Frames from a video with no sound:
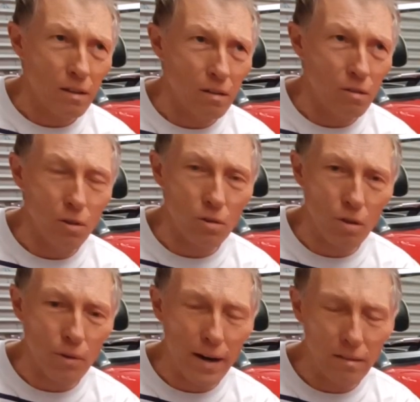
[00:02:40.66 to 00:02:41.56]
looked
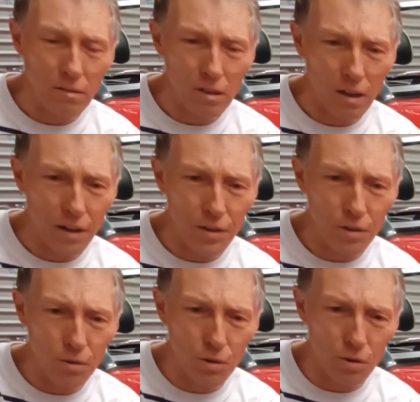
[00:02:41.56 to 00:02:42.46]
around. I
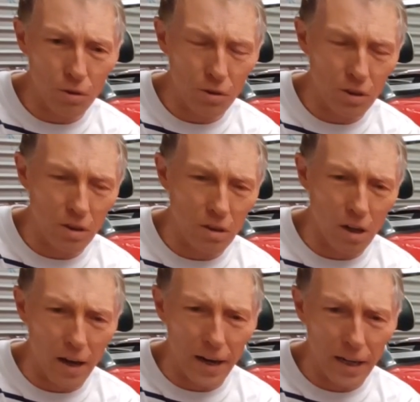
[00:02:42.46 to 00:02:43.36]
used sources
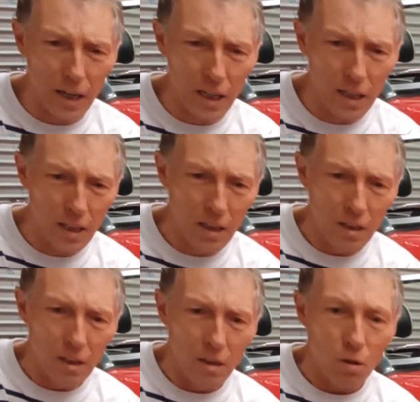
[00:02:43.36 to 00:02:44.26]
like
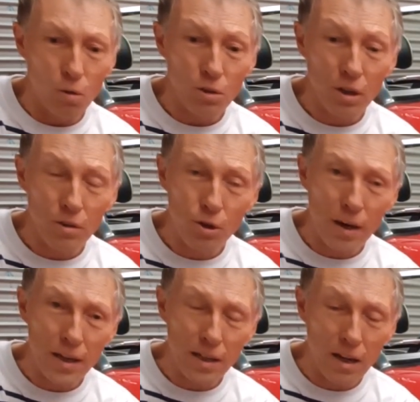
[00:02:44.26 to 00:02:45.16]
Auto
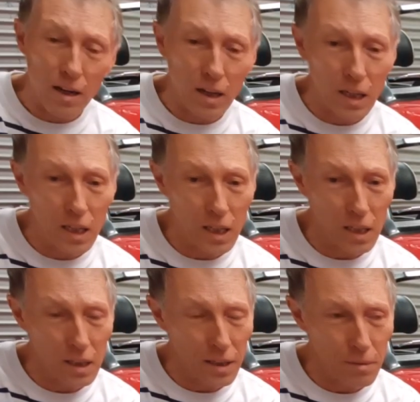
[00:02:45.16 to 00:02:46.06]
Trader,
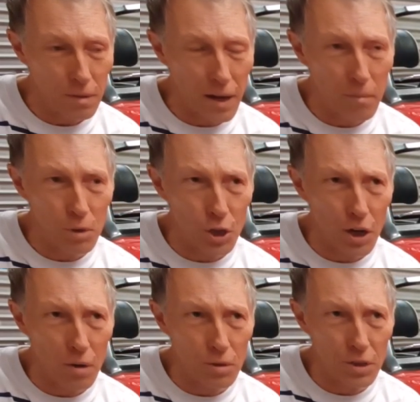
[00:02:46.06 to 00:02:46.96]

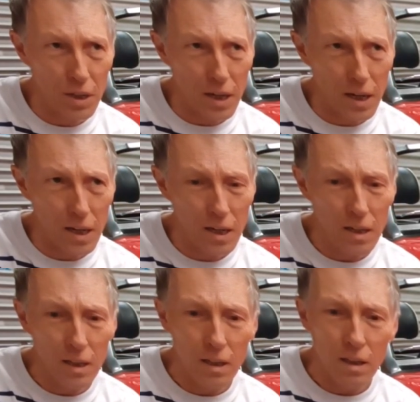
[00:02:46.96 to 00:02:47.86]
MGOC,
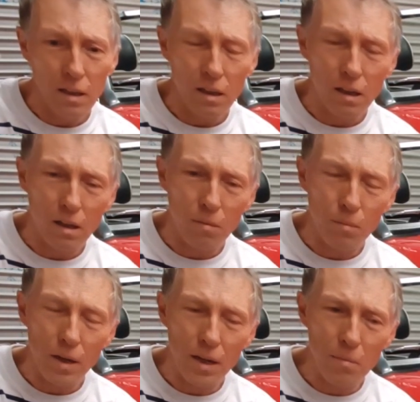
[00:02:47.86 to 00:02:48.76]

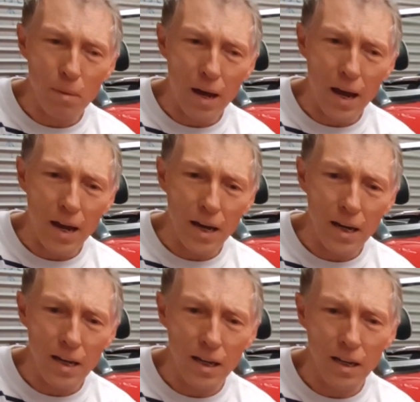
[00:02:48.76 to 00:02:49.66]
eBay.
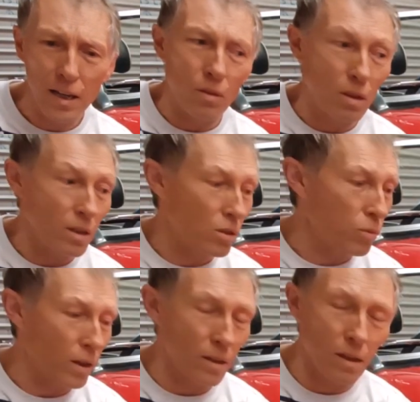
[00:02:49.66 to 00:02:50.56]
This
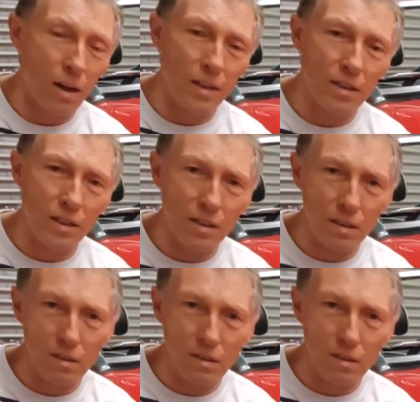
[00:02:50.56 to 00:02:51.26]
one I did